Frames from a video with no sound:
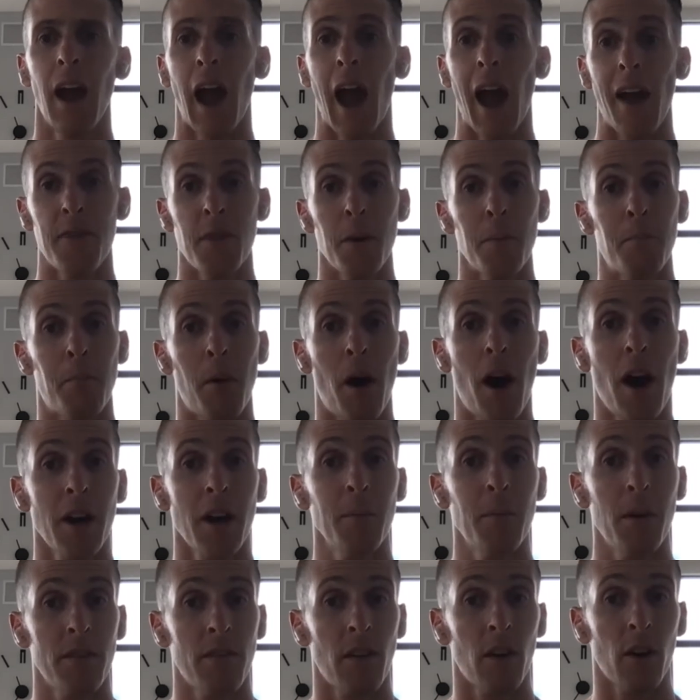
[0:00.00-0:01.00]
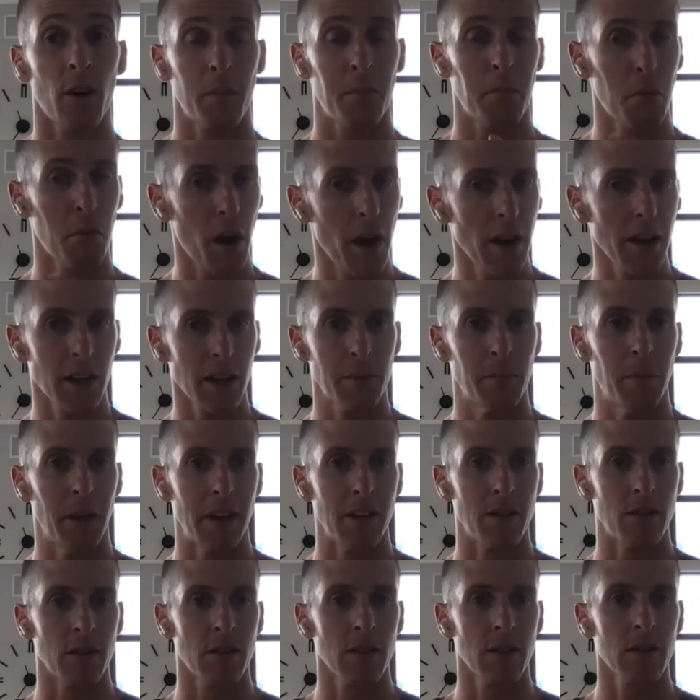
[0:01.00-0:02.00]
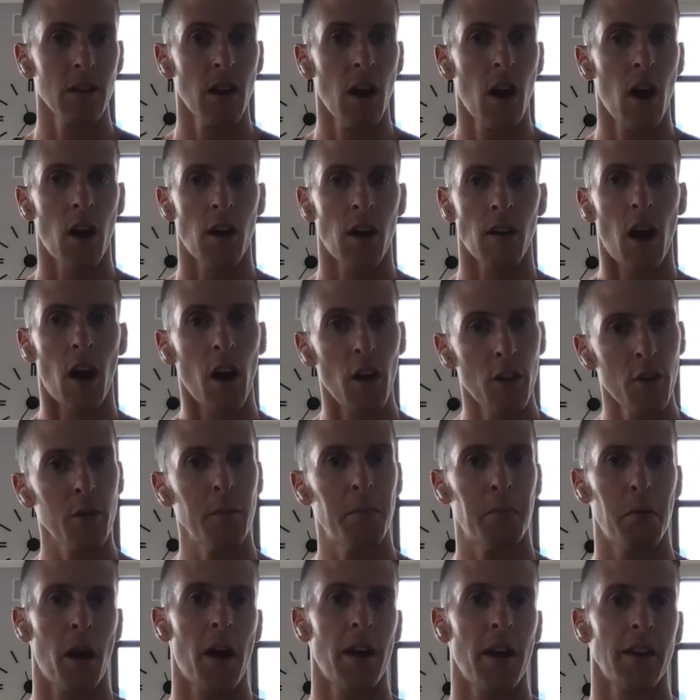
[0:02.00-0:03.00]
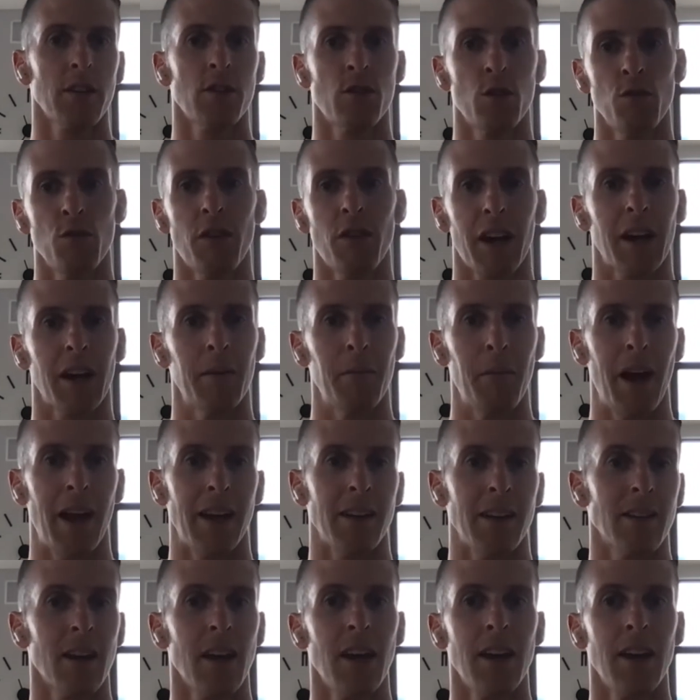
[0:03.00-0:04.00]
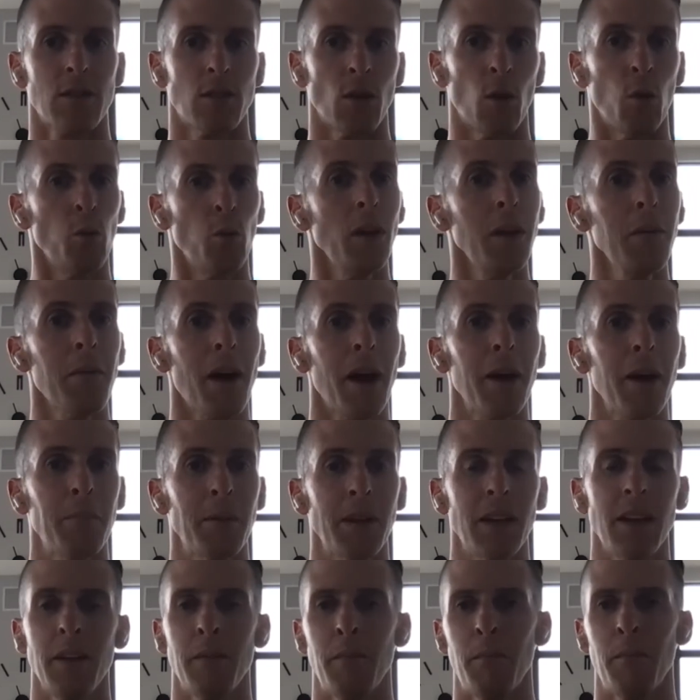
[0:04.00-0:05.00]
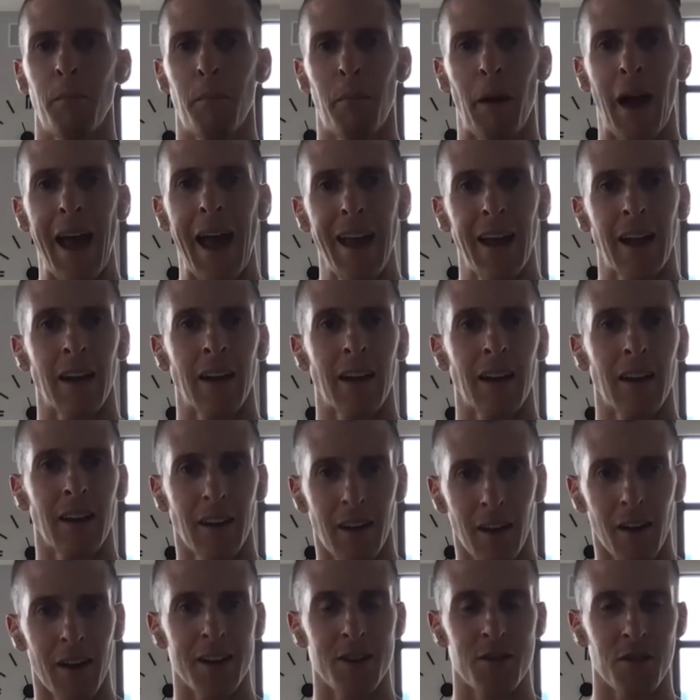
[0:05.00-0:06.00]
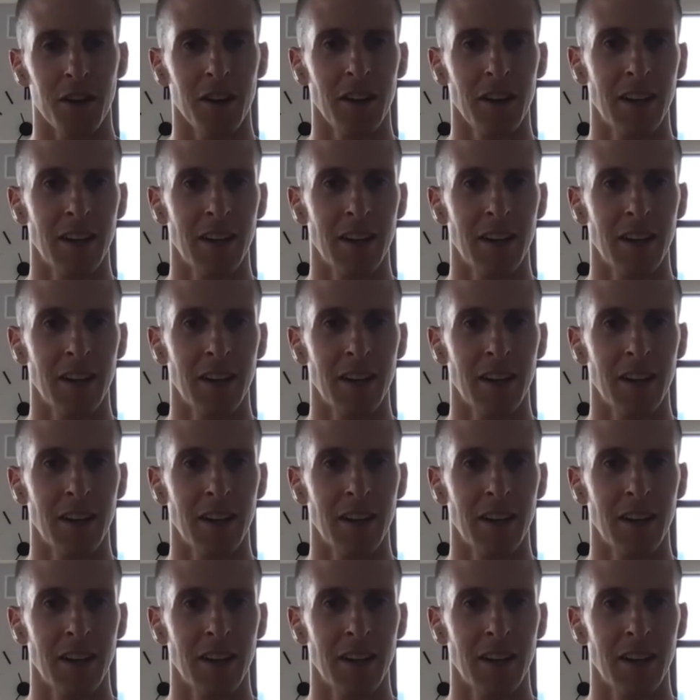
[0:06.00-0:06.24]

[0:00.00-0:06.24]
At the bottom of our product pages are other products you recommend. So we might be paying. Go ahead, Drew.